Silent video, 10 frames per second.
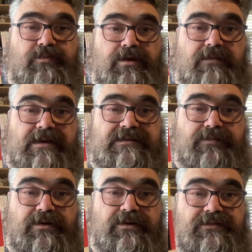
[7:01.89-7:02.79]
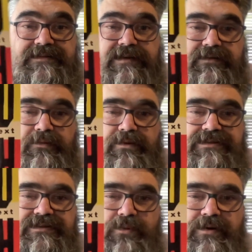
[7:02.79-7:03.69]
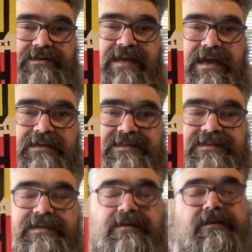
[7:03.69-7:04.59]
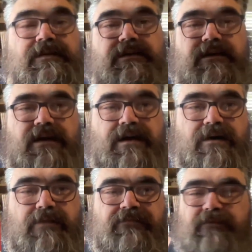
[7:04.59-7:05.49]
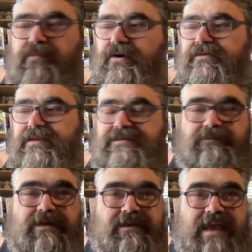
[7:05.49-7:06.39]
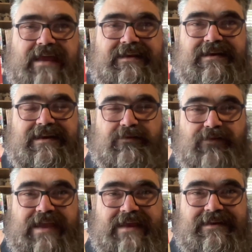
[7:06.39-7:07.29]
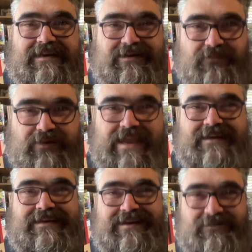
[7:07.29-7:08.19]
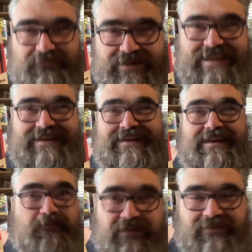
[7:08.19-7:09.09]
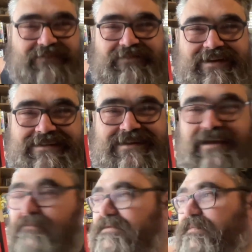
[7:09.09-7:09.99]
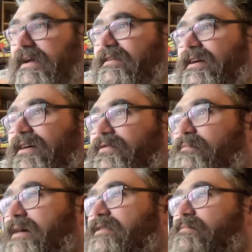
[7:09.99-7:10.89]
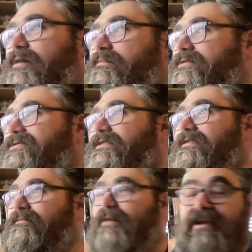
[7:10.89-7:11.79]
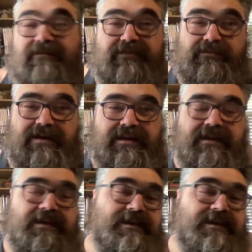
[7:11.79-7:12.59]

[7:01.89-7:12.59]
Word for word: William S. Burroughs, the restored text. Of a book that's been edited and re-edited and re-edited and re-edited a million fucking times by the author, by the publisher, by everybody.